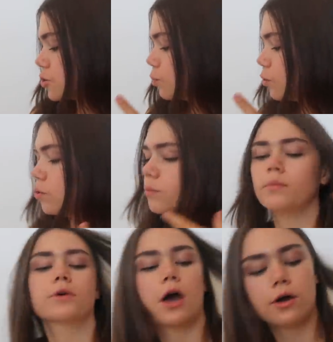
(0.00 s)
a
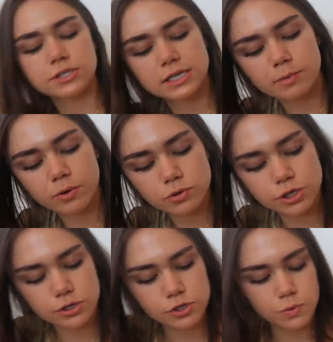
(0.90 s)
warm, cozy, but
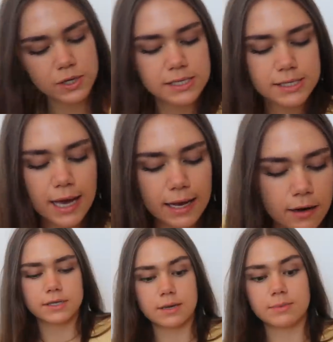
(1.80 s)
also sweet
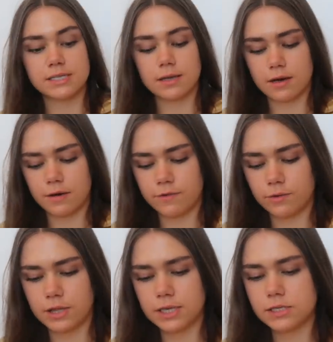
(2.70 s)
scent, because I'm a sucker for
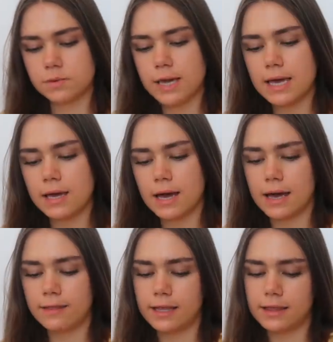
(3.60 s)
all things sweet.
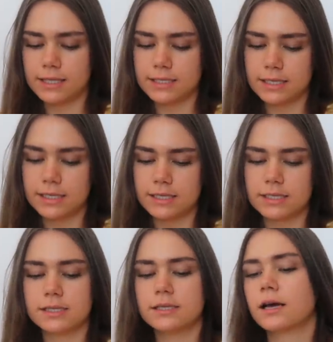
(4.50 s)
And then this
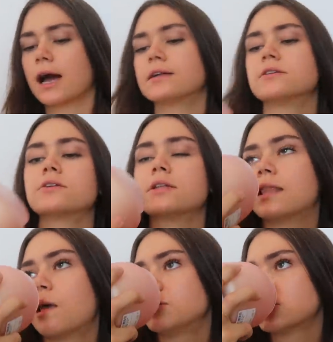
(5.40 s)
is a candle
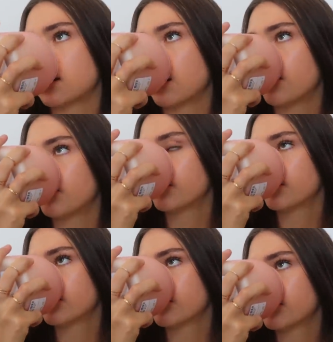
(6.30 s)
and limoncello.
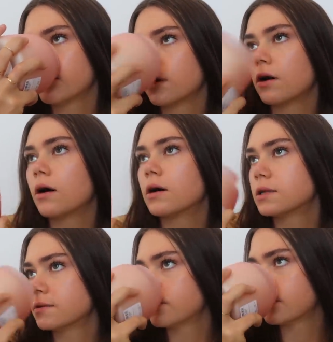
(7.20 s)
Oh,
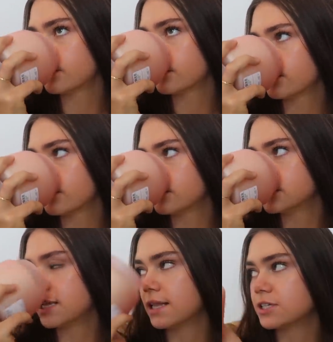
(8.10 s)

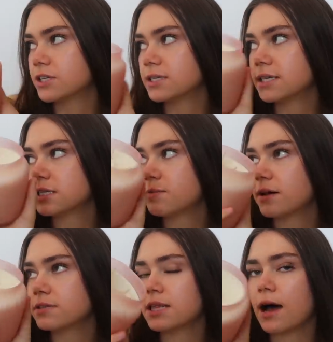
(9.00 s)
delicious. This
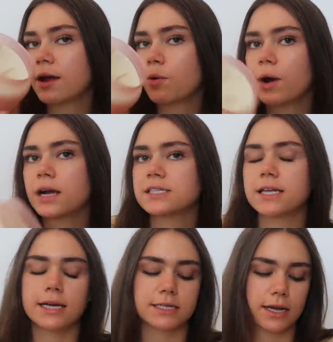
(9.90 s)
smells like where I
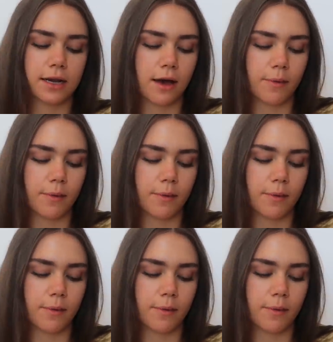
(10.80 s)
stayed in